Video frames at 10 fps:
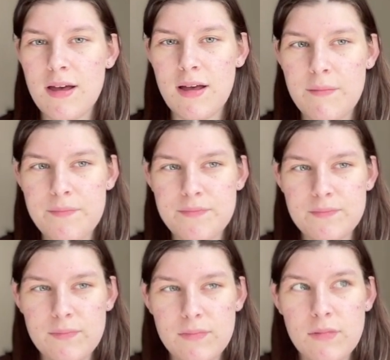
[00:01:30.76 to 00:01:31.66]

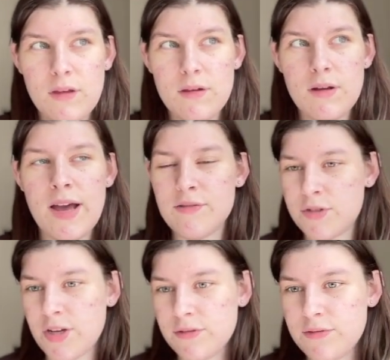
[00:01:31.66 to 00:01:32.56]
end
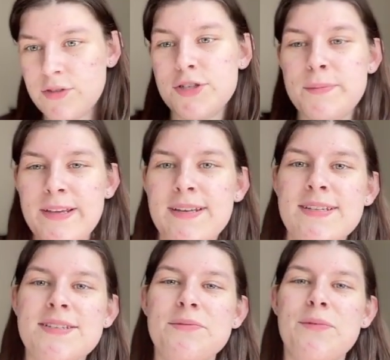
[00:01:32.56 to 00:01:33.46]
result. Just
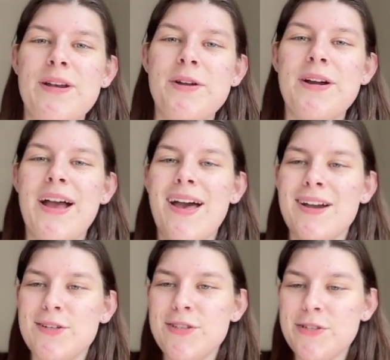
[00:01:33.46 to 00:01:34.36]
because when you're
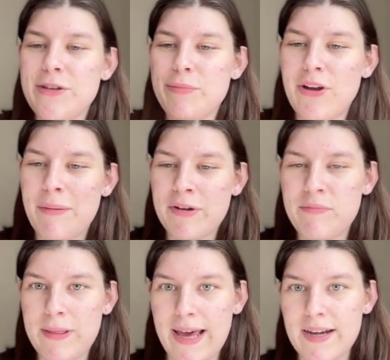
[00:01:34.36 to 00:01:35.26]
actually doing
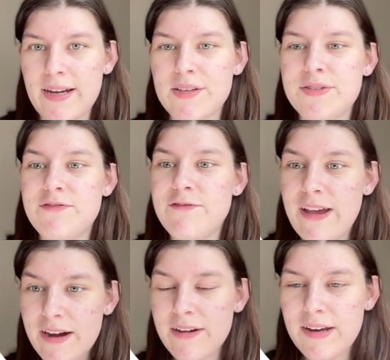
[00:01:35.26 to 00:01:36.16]
preoperative planning, it's
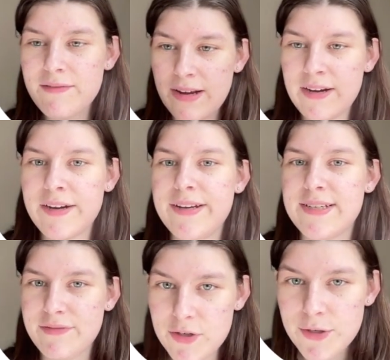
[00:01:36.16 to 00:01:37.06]
very, very
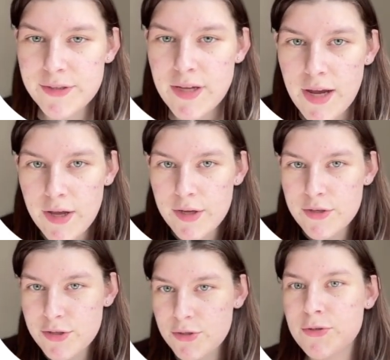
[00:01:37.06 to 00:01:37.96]
difficult
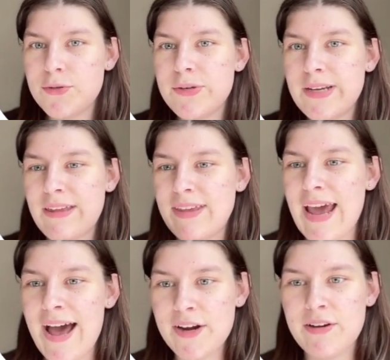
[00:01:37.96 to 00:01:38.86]
to get the
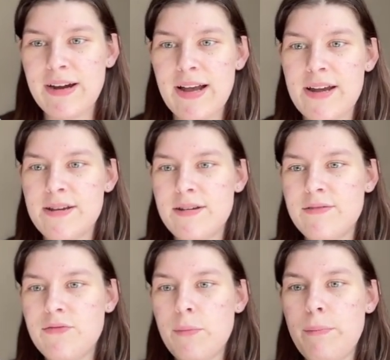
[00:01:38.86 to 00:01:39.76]
accurate kind
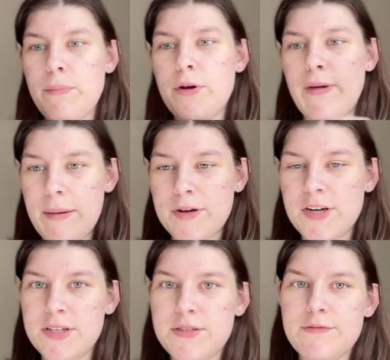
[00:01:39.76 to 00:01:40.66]
of
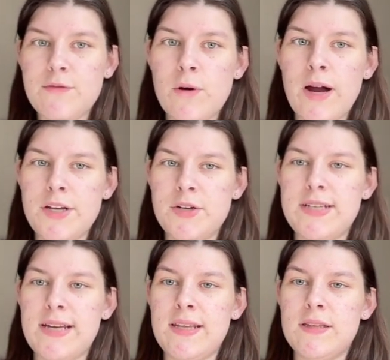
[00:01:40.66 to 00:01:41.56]
parameters for
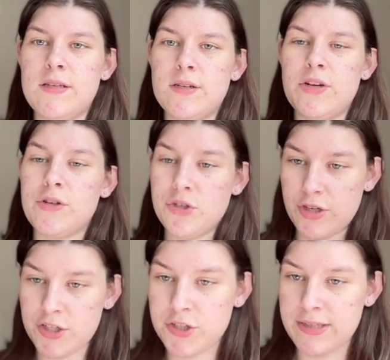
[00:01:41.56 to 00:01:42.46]
understanding the critical
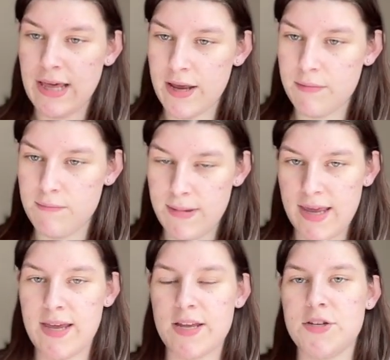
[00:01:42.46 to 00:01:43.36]
structures that
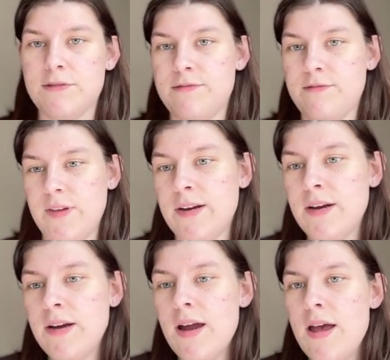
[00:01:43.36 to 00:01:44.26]
may
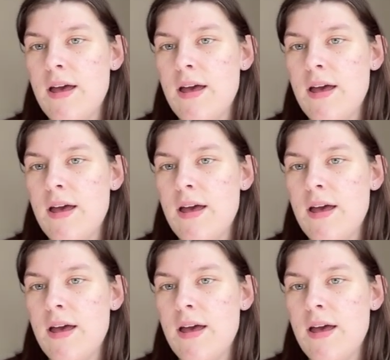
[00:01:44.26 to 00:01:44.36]
interfere